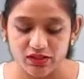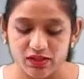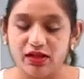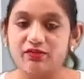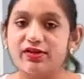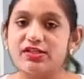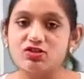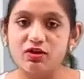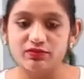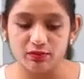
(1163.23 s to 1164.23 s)
in which
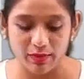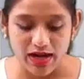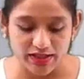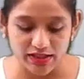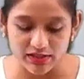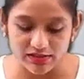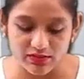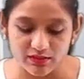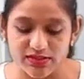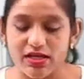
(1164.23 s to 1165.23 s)
of the particles
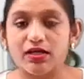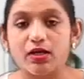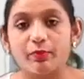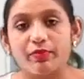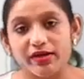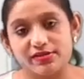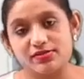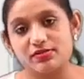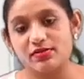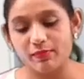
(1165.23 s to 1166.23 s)
which are
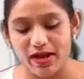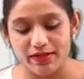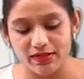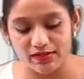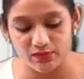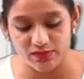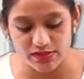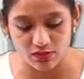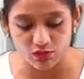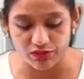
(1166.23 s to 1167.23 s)
compressed, the particles which
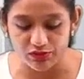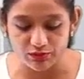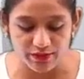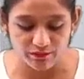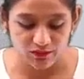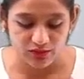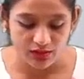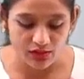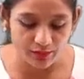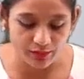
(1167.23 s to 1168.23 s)
are going to be
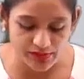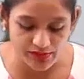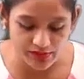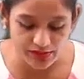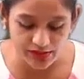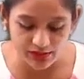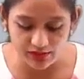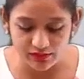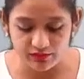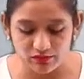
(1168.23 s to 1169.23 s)
compressed.
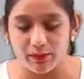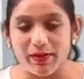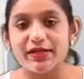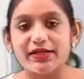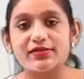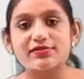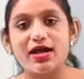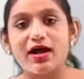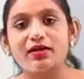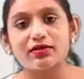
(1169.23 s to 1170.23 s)
Here the particles
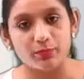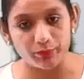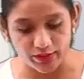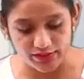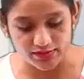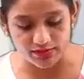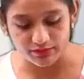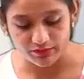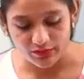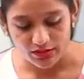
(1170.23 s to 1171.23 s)
are compressed
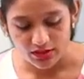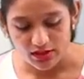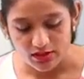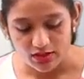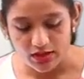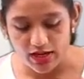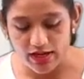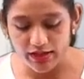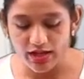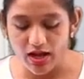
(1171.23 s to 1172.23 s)

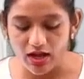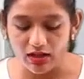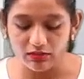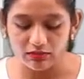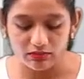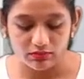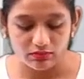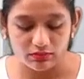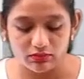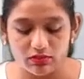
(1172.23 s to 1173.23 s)
and are
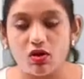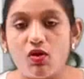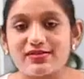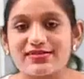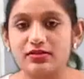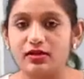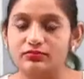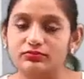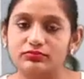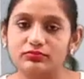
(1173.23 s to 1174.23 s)
close
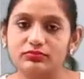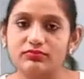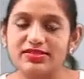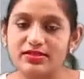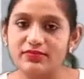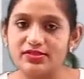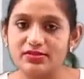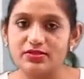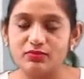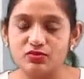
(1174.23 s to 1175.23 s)
come, means ki which
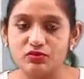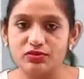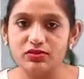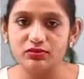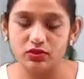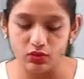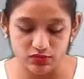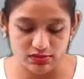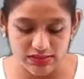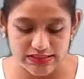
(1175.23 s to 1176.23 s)
is come to the
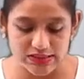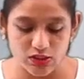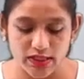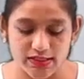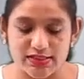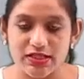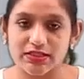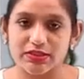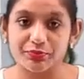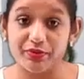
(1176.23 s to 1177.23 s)
close. This is called as the
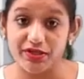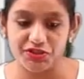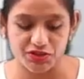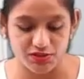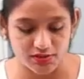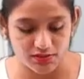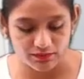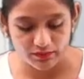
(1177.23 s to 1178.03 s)
compressions.